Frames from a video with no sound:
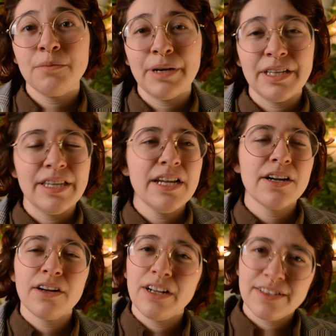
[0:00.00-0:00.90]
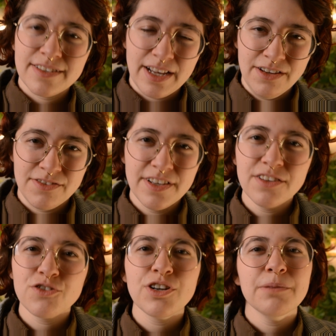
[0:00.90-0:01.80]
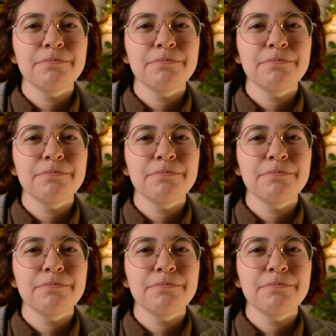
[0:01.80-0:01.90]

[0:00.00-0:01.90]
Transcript: button there, sign your signature,